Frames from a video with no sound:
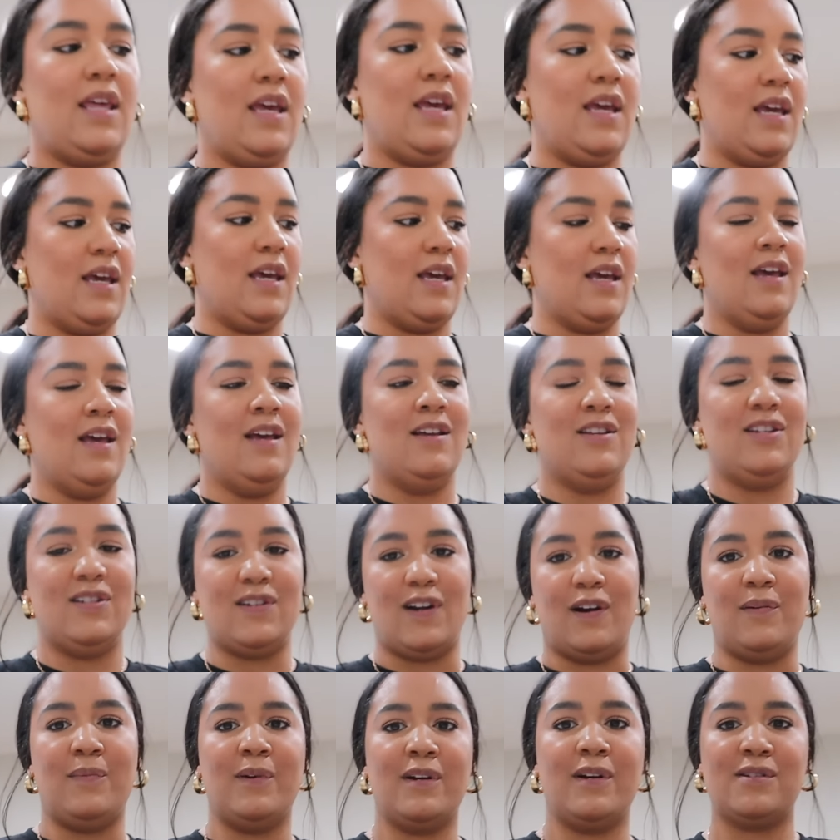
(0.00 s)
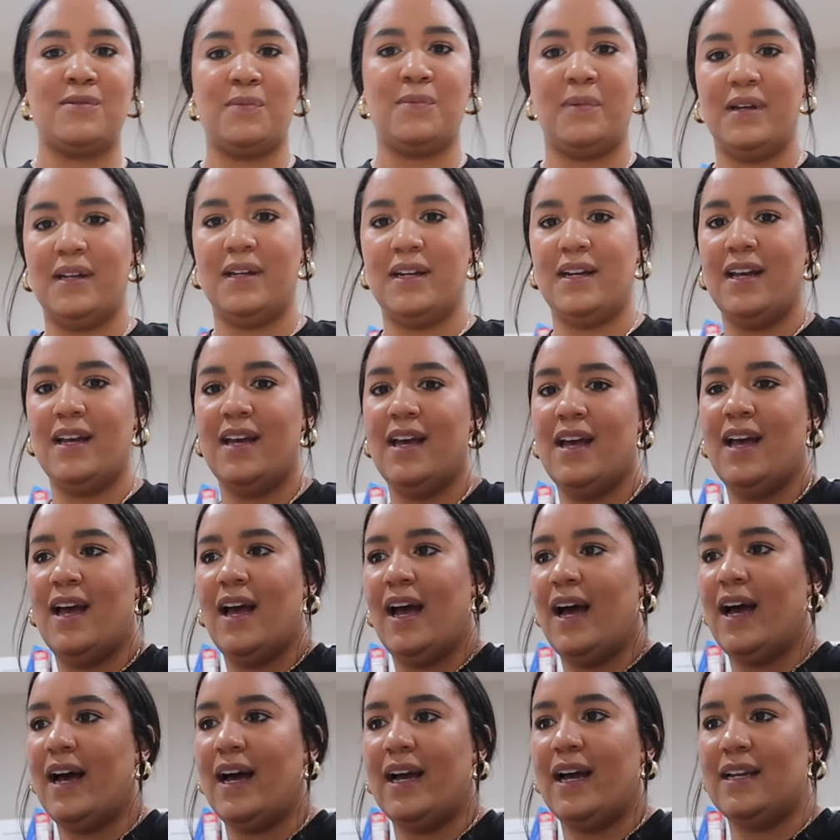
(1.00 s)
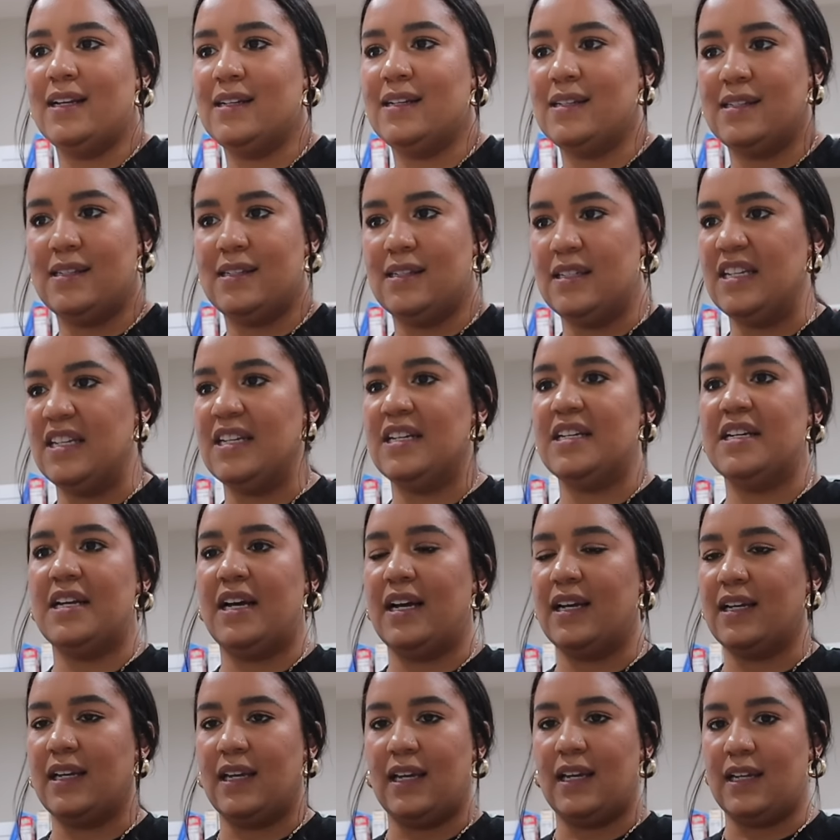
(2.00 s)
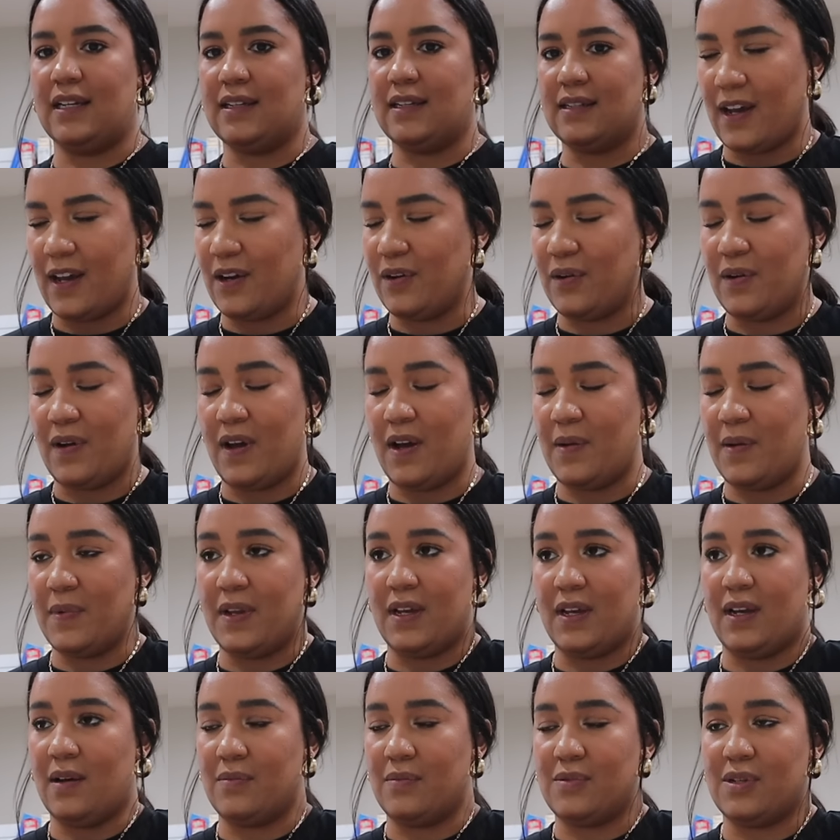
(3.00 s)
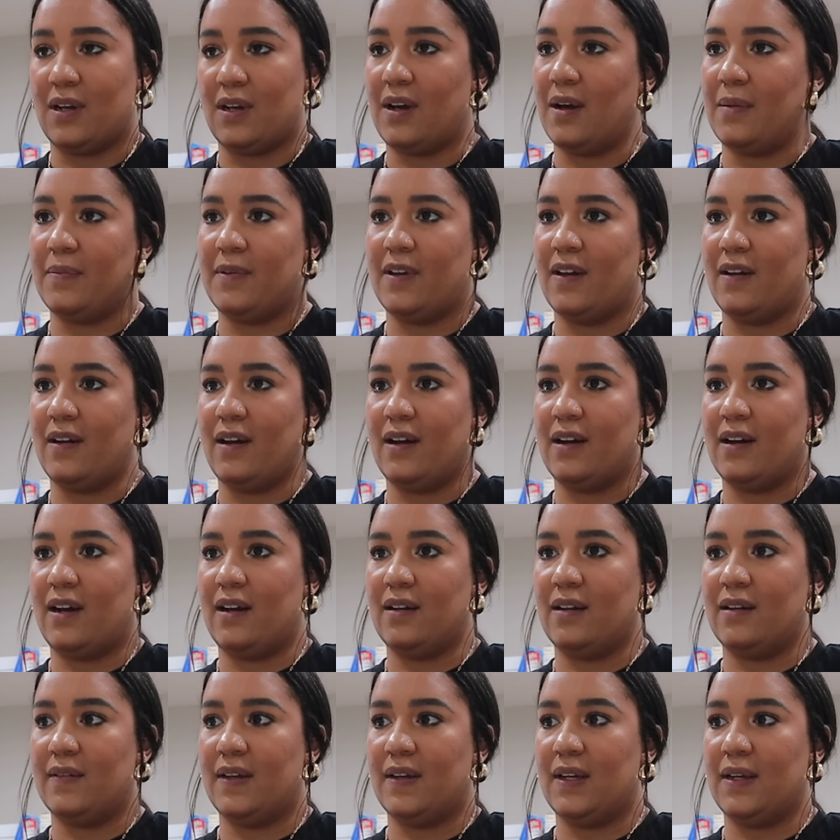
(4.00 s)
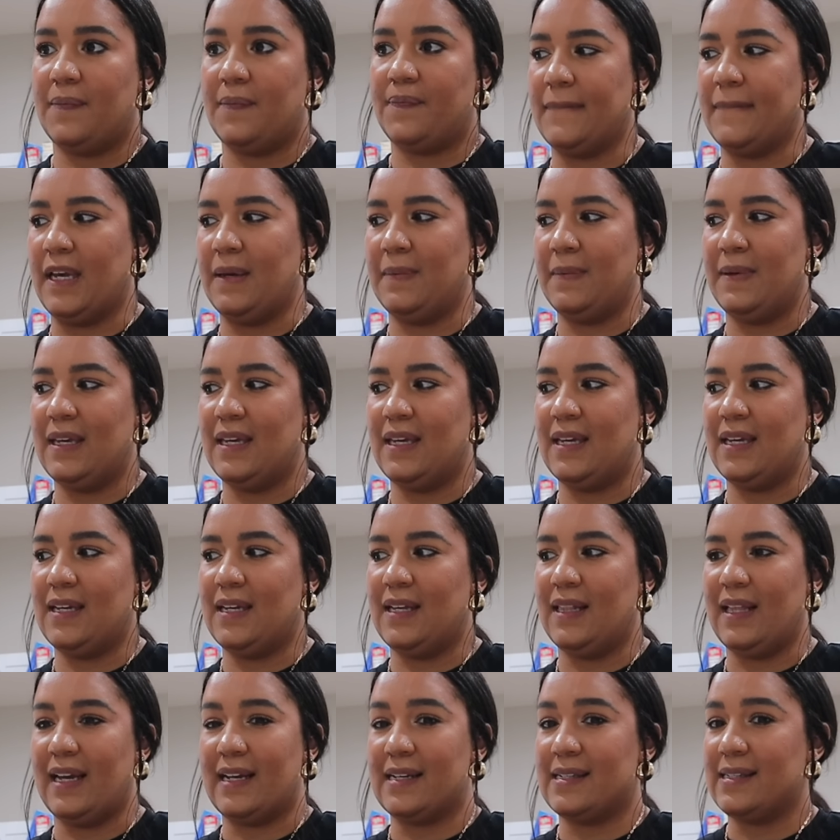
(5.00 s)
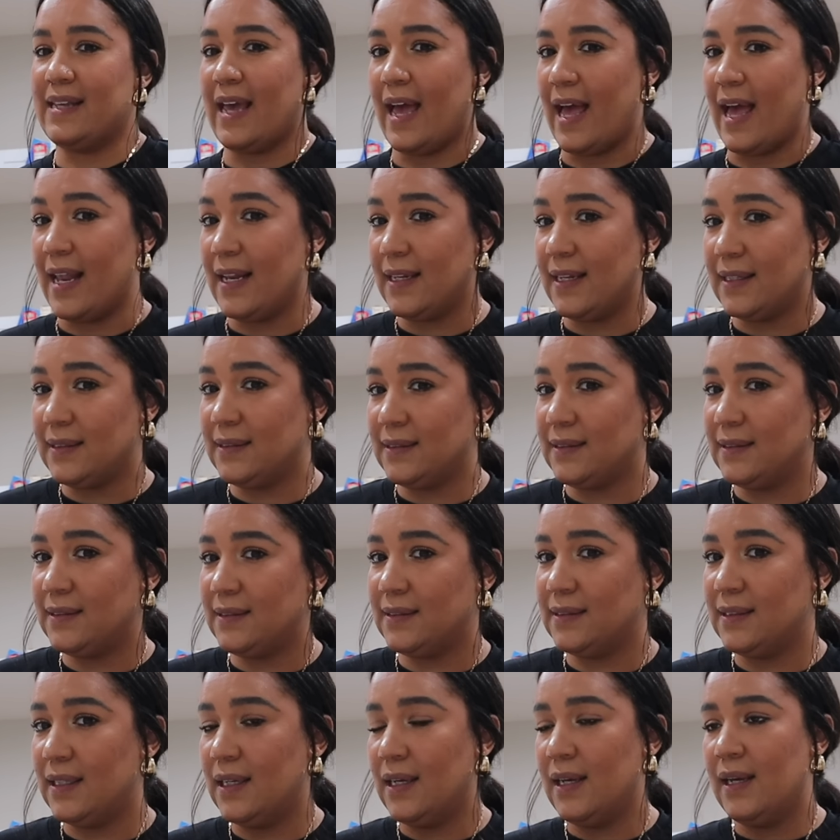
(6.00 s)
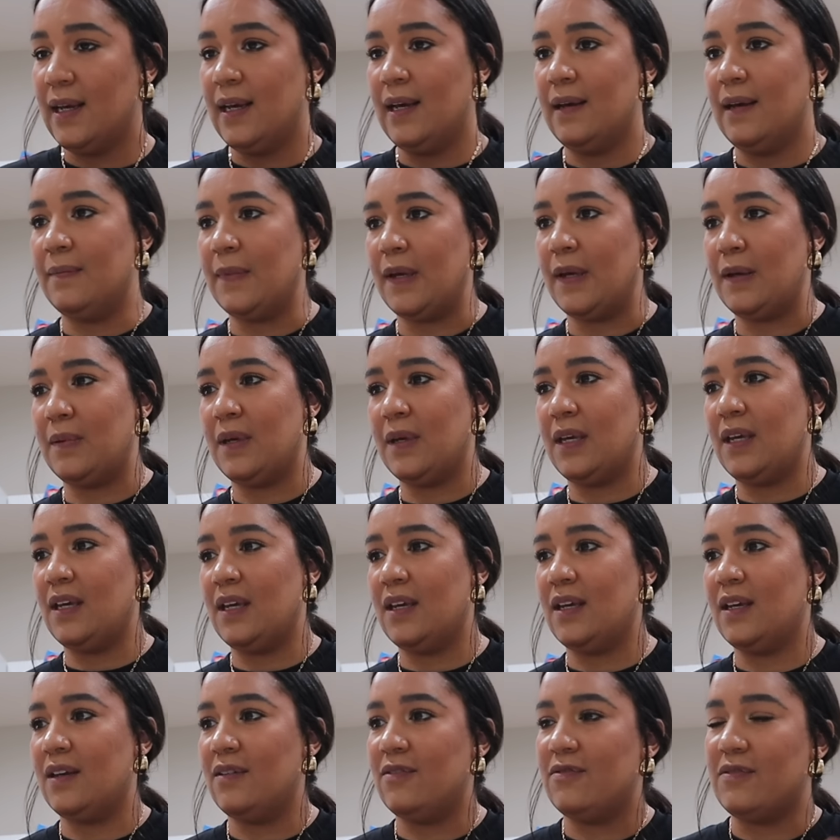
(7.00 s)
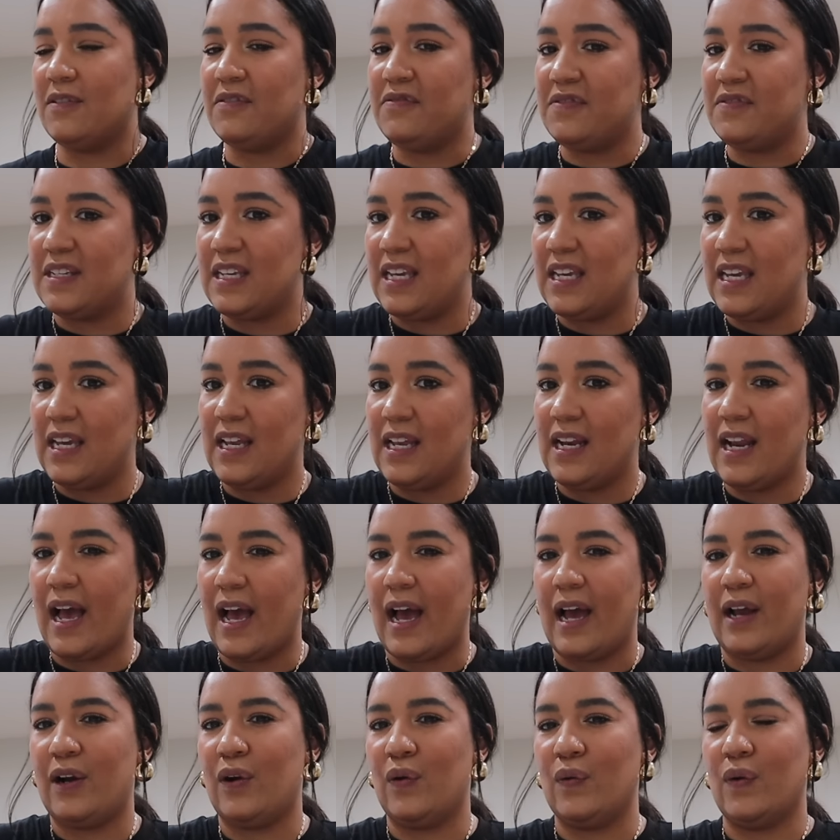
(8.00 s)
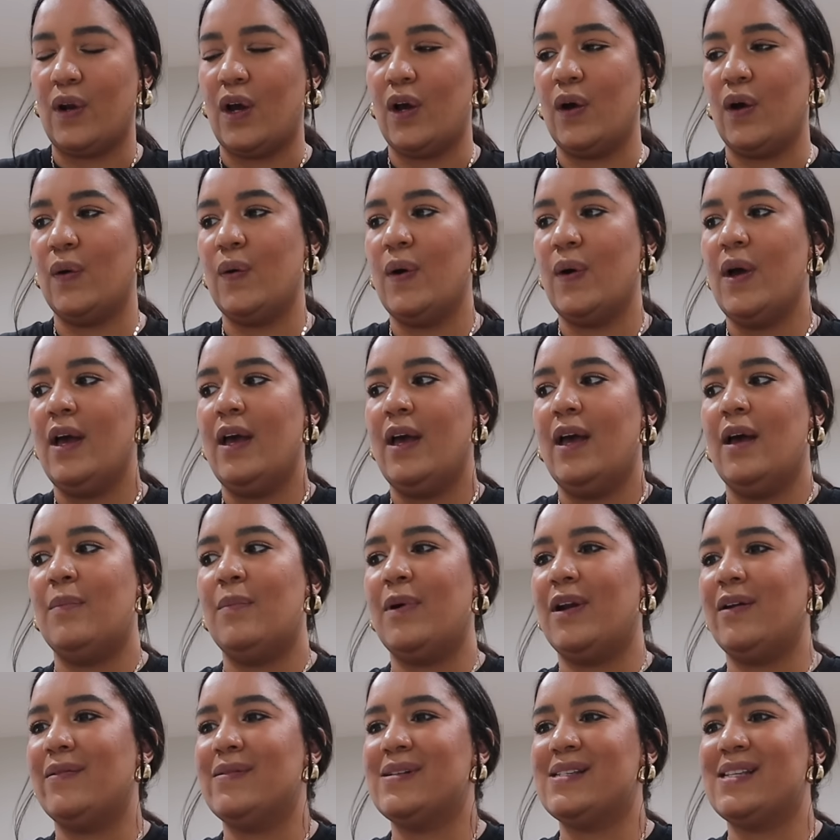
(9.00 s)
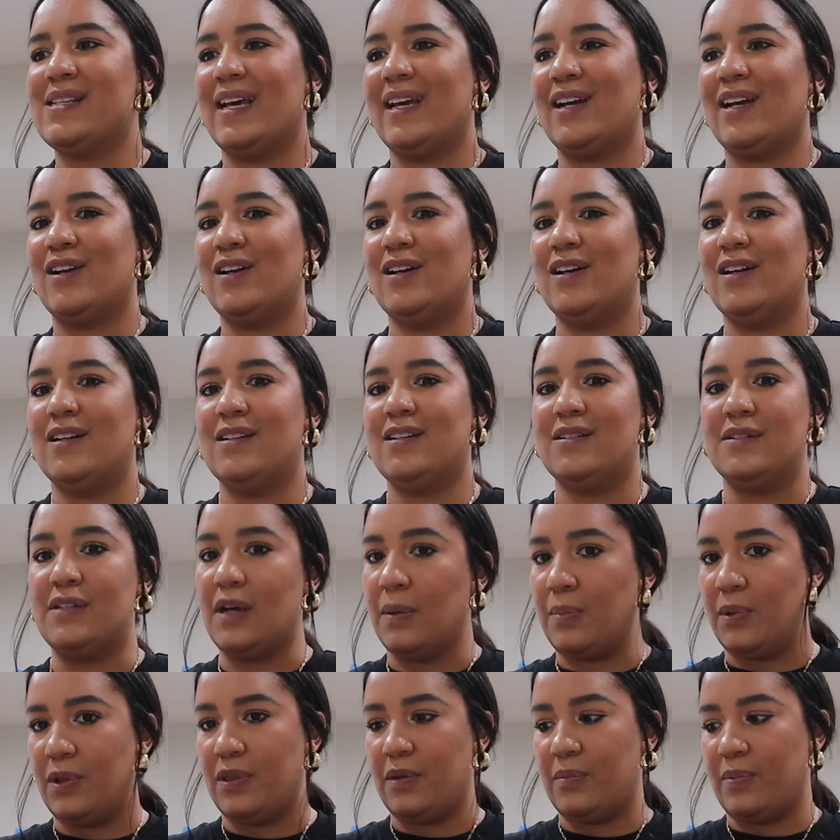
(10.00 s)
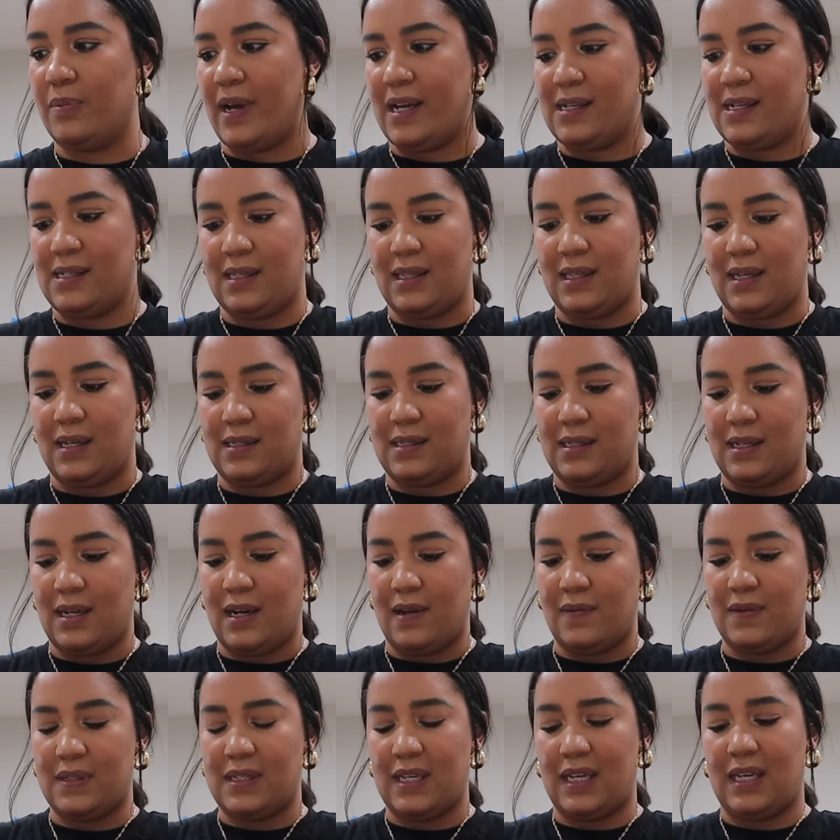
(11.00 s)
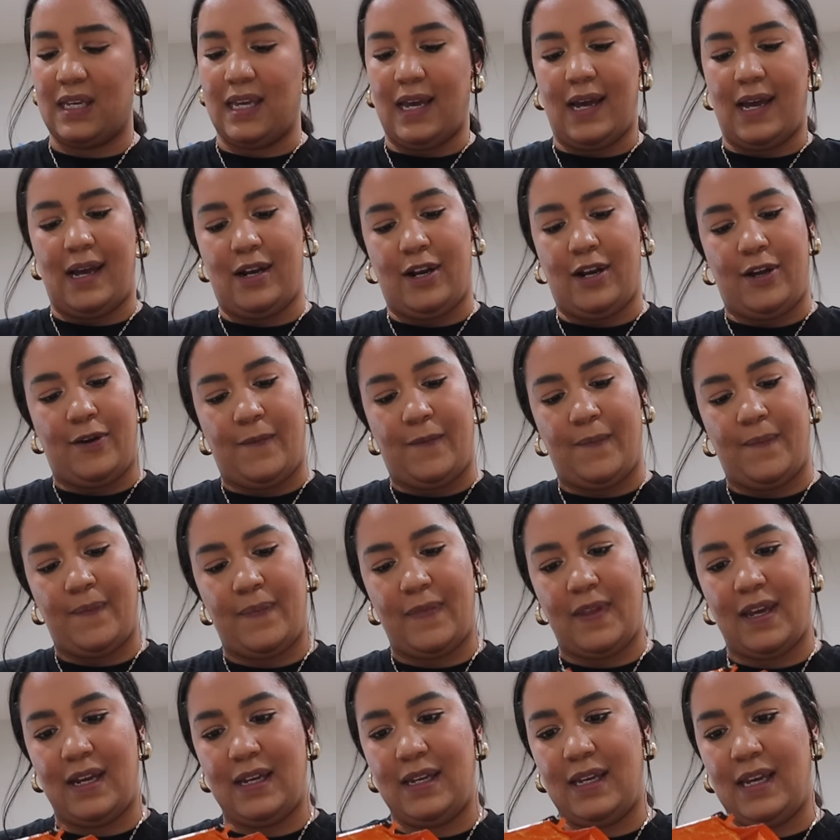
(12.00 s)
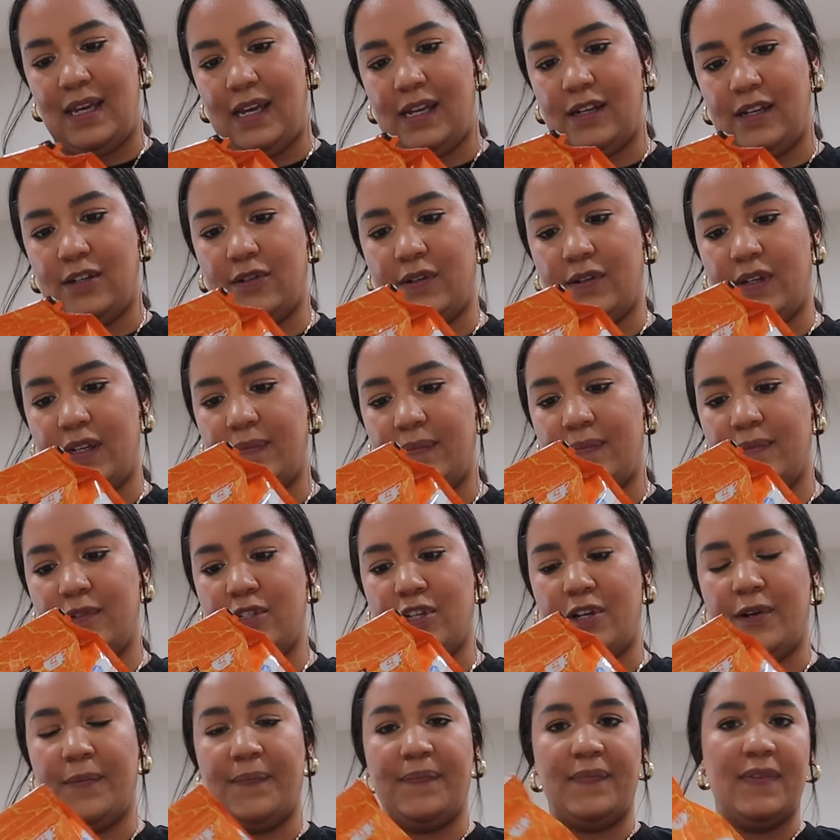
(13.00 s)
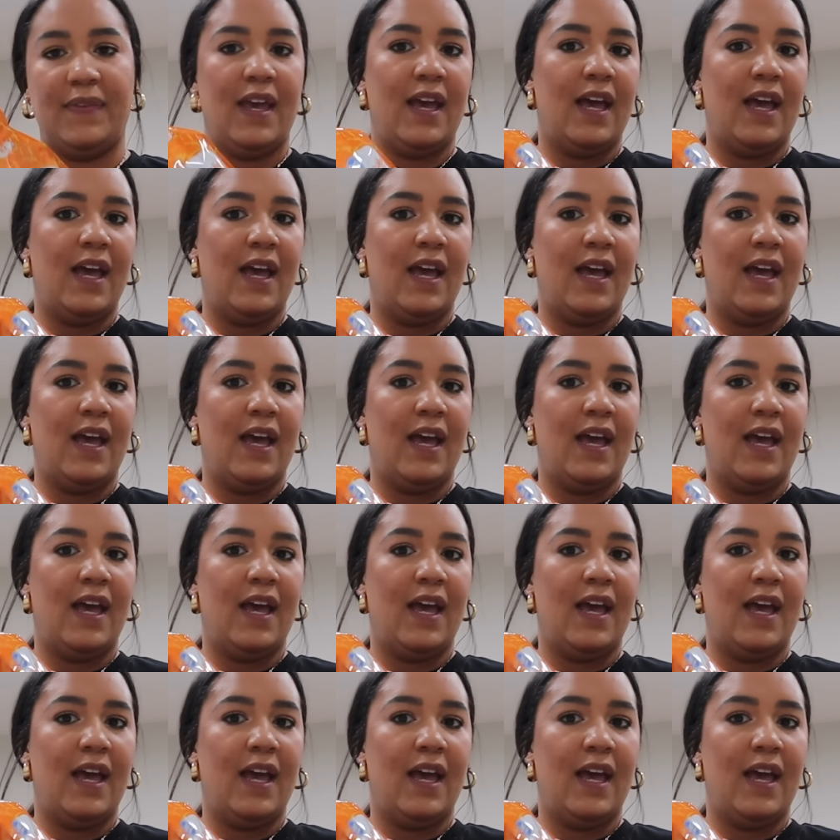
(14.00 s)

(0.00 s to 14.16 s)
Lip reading: The Starbucks one, I did not get, I don't know how many cups of coffee I got out of it. Maybe like 10? Maybe 15, I don't know. But it was like double the price of this. And I was like, yeah, no, I can't do it. So